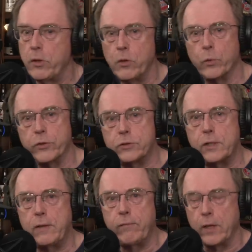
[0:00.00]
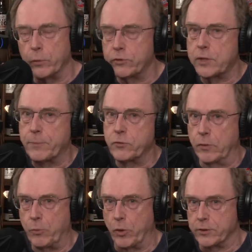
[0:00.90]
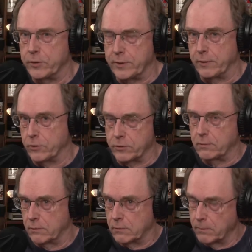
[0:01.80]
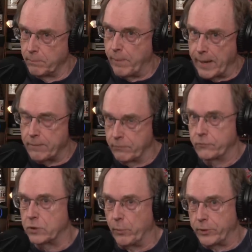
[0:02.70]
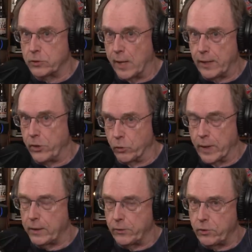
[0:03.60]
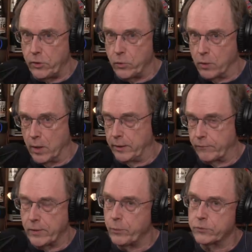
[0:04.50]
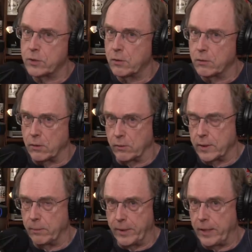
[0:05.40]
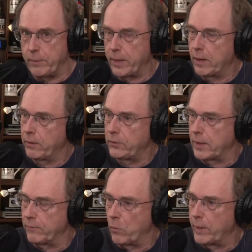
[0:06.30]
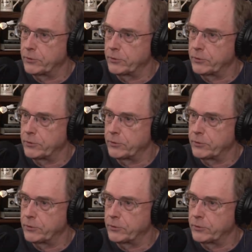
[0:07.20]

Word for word: will you receive the reception reports? Is that just by someone talking directly to you on the frequency, or do you get them by email? Do you have a